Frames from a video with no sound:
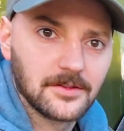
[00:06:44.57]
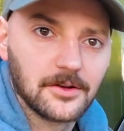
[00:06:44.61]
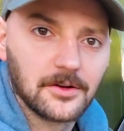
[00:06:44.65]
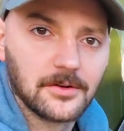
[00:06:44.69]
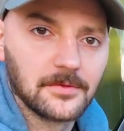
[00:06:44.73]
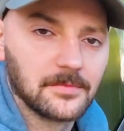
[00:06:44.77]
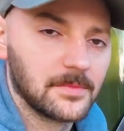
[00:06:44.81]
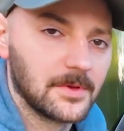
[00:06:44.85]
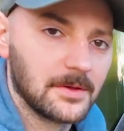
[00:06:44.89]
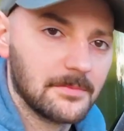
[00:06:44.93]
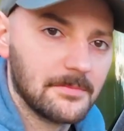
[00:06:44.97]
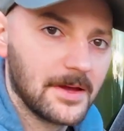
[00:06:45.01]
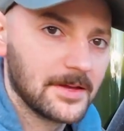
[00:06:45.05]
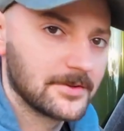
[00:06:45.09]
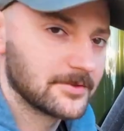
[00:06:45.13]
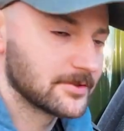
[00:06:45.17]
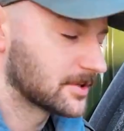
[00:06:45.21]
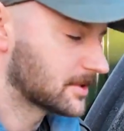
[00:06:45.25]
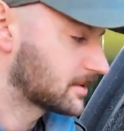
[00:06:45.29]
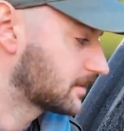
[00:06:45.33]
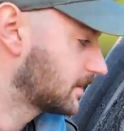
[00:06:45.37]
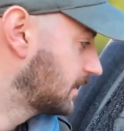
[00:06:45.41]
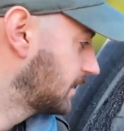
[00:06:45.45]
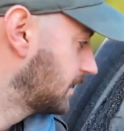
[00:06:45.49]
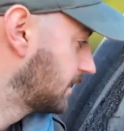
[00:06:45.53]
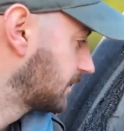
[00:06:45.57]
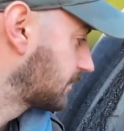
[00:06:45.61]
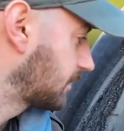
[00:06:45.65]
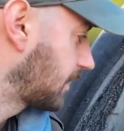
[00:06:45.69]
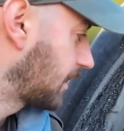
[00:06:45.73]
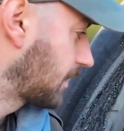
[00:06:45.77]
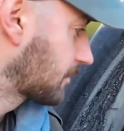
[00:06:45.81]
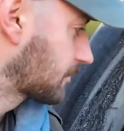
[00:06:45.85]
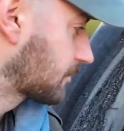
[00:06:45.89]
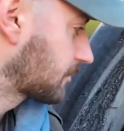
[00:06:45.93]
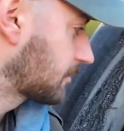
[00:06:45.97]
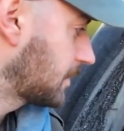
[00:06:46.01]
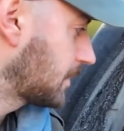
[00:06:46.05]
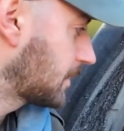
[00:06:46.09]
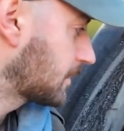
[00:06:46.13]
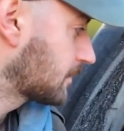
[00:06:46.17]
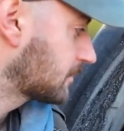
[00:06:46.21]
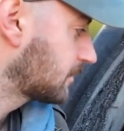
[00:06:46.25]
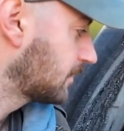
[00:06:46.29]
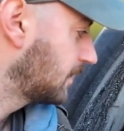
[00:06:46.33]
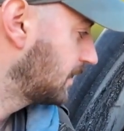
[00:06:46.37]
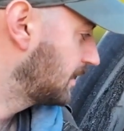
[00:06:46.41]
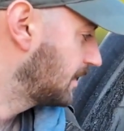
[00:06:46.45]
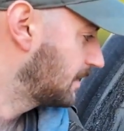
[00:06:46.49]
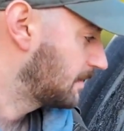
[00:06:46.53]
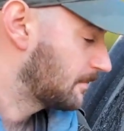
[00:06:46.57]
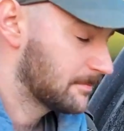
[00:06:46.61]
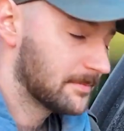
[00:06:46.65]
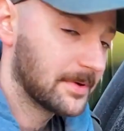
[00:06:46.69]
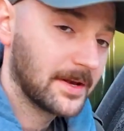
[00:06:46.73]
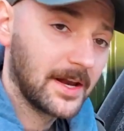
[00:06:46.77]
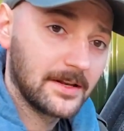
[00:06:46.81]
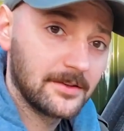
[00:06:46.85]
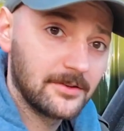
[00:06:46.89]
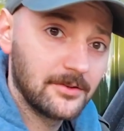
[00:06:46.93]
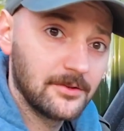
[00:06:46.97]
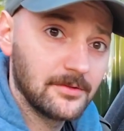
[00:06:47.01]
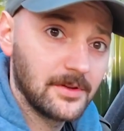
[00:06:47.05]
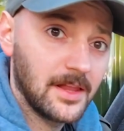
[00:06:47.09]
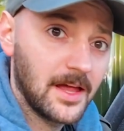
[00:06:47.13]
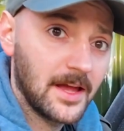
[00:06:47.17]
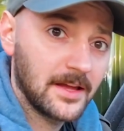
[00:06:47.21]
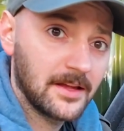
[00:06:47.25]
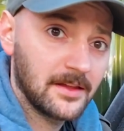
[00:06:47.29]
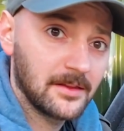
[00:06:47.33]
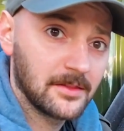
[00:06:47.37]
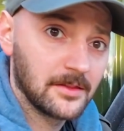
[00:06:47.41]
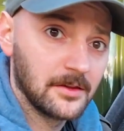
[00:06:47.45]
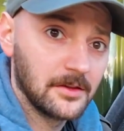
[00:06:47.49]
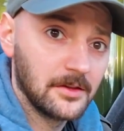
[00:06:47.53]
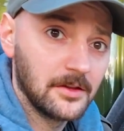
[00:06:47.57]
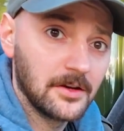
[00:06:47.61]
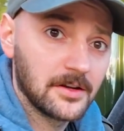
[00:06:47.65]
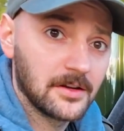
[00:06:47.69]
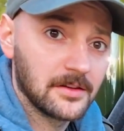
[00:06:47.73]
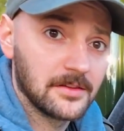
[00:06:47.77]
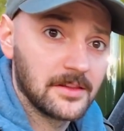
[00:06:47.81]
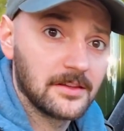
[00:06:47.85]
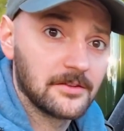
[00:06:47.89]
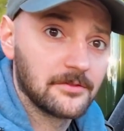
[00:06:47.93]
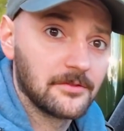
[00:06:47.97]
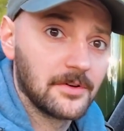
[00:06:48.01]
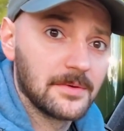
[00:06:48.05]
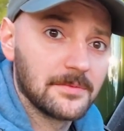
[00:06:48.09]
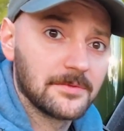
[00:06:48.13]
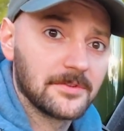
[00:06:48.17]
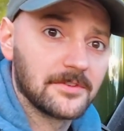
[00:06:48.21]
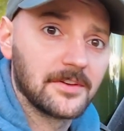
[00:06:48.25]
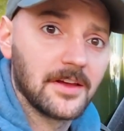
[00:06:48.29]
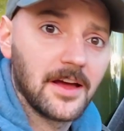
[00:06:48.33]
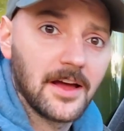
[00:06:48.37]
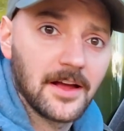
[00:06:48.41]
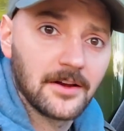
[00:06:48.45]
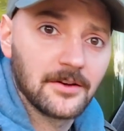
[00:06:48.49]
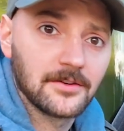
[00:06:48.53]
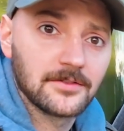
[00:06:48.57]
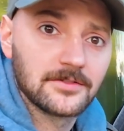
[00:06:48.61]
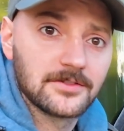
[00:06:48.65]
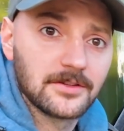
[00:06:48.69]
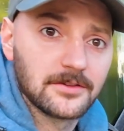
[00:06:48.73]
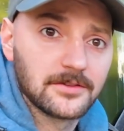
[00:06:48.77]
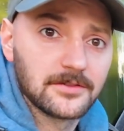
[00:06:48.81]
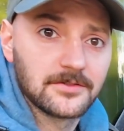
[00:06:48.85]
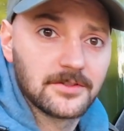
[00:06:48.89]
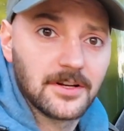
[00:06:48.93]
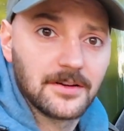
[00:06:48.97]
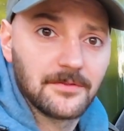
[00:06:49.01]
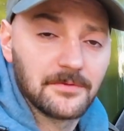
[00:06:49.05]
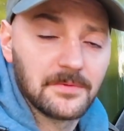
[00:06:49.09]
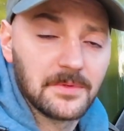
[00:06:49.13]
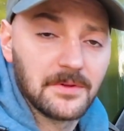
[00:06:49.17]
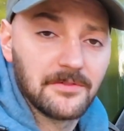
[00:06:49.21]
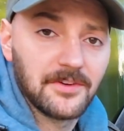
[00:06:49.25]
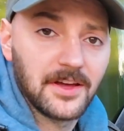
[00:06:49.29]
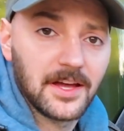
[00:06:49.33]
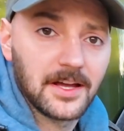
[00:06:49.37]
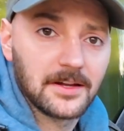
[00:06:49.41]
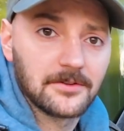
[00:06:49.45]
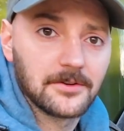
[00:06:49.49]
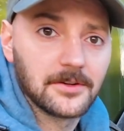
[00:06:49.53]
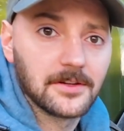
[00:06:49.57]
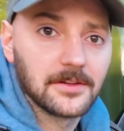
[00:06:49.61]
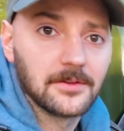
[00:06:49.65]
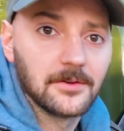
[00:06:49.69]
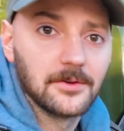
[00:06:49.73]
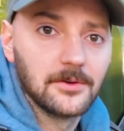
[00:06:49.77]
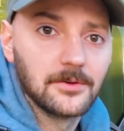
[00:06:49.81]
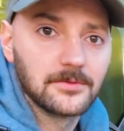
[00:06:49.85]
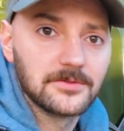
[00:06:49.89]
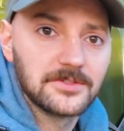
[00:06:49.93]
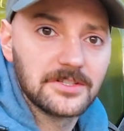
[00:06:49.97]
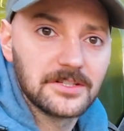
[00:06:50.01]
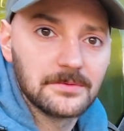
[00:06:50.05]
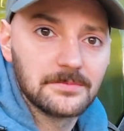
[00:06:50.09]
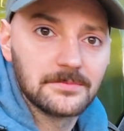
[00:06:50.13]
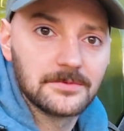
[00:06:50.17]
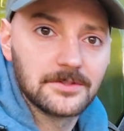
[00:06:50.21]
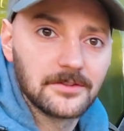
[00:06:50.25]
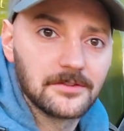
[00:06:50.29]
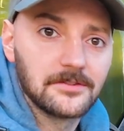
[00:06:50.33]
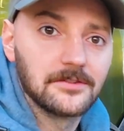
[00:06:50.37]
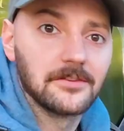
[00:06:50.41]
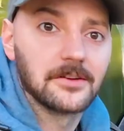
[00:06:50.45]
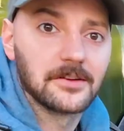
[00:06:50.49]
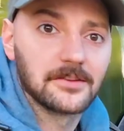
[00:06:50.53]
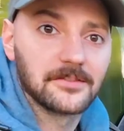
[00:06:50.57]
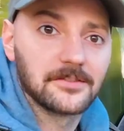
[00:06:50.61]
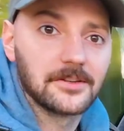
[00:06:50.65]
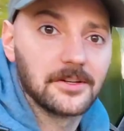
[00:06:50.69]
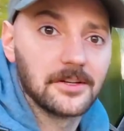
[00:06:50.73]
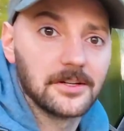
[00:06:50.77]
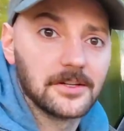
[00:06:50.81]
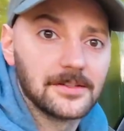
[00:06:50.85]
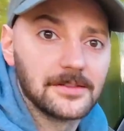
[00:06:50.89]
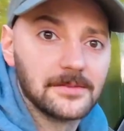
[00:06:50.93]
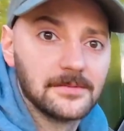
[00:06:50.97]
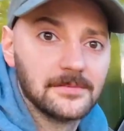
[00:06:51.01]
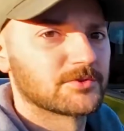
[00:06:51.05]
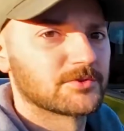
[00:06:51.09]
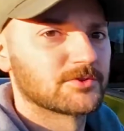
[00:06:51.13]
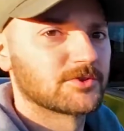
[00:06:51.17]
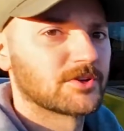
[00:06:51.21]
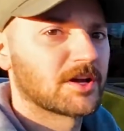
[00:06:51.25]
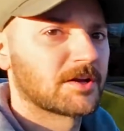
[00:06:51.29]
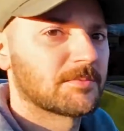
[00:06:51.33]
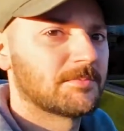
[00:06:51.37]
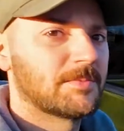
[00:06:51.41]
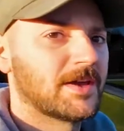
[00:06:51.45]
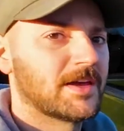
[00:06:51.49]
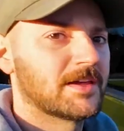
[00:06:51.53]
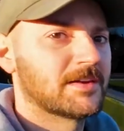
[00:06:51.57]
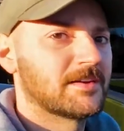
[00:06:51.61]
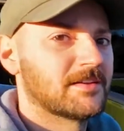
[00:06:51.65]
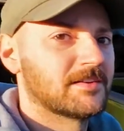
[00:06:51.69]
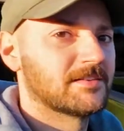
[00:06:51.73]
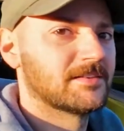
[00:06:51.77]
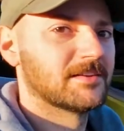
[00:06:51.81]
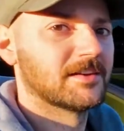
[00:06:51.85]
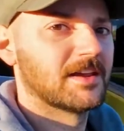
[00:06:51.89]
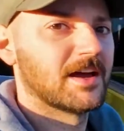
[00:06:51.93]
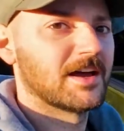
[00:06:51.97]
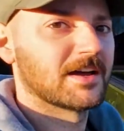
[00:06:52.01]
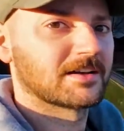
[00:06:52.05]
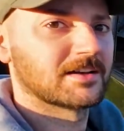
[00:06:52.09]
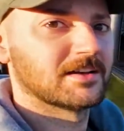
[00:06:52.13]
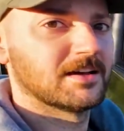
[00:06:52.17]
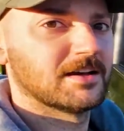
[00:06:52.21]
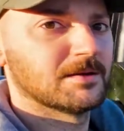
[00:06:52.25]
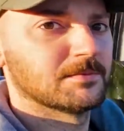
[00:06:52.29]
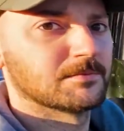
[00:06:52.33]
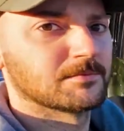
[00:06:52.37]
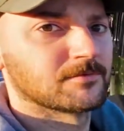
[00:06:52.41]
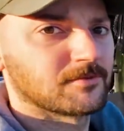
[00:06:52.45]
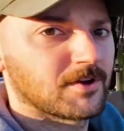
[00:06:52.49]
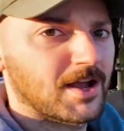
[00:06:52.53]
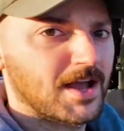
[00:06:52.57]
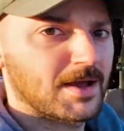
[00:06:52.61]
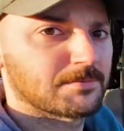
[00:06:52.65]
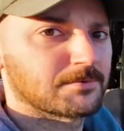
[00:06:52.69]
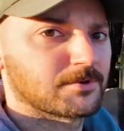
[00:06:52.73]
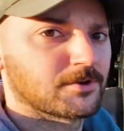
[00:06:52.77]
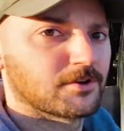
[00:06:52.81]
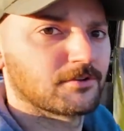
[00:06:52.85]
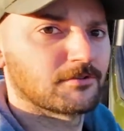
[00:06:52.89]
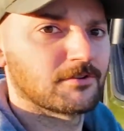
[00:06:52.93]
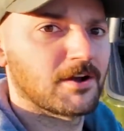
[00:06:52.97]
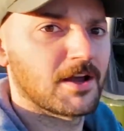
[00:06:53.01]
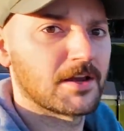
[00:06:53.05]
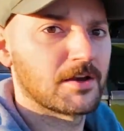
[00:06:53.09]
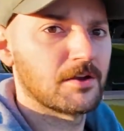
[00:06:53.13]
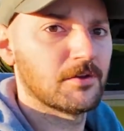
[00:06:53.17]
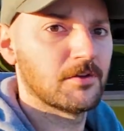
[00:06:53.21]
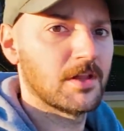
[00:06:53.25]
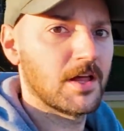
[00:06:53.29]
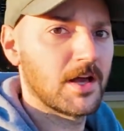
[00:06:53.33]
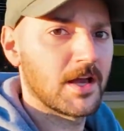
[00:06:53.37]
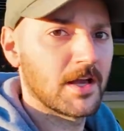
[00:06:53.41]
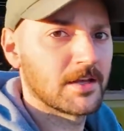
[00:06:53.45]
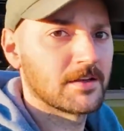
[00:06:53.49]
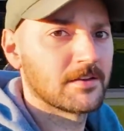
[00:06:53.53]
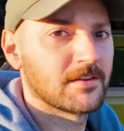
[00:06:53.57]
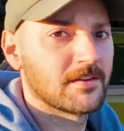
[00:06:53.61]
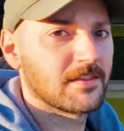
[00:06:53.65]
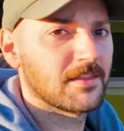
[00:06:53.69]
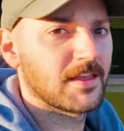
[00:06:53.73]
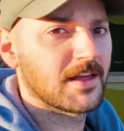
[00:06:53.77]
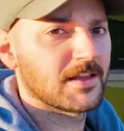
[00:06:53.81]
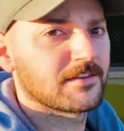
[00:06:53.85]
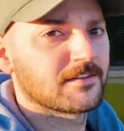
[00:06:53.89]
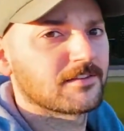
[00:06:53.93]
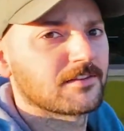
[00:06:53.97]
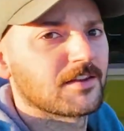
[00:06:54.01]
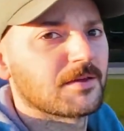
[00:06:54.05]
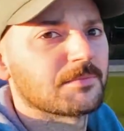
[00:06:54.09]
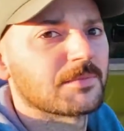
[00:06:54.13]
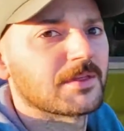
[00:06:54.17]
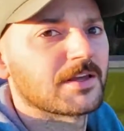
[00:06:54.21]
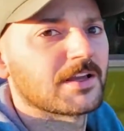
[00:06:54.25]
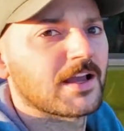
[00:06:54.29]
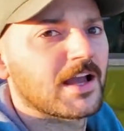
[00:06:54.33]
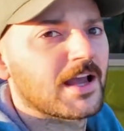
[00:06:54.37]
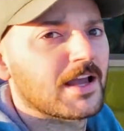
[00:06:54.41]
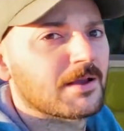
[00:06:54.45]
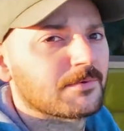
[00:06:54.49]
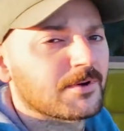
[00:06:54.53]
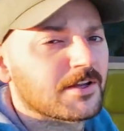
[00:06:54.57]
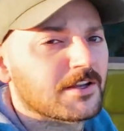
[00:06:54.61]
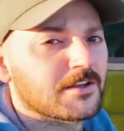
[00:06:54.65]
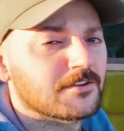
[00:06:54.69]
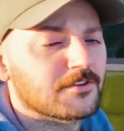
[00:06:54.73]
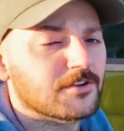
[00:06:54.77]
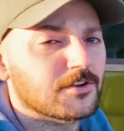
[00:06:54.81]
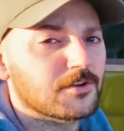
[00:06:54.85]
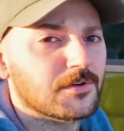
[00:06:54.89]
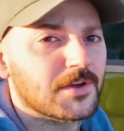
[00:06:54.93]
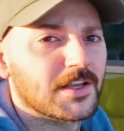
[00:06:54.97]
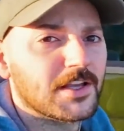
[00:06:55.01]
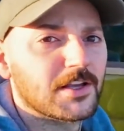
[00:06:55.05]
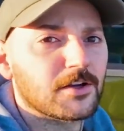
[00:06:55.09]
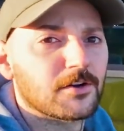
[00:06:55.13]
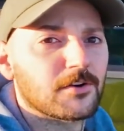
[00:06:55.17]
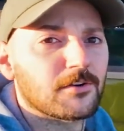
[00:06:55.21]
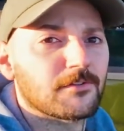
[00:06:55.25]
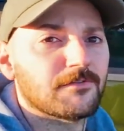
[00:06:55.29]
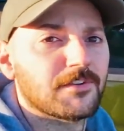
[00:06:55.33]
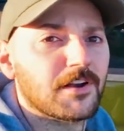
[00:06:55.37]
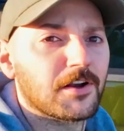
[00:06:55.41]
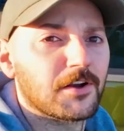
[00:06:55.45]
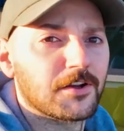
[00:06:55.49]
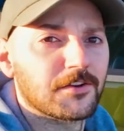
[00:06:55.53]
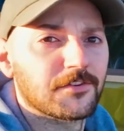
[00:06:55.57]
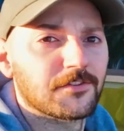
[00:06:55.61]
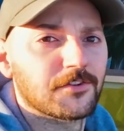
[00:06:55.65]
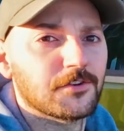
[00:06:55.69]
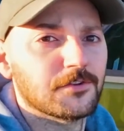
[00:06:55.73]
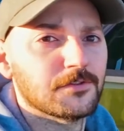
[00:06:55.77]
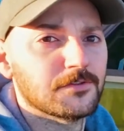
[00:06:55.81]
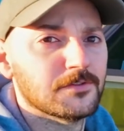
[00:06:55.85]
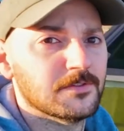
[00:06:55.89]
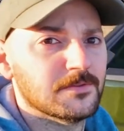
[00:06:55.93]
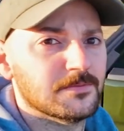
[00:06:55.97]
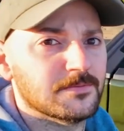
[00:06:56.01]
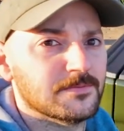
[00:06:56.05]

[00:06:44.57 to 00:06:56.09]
They're the metric tire size. But I do like the look of these rims and tires just straight from the factory. The whole Jeep just looks good. truck bed did not come wrapped or rhino lined. That's something I'm gonna do here very soon.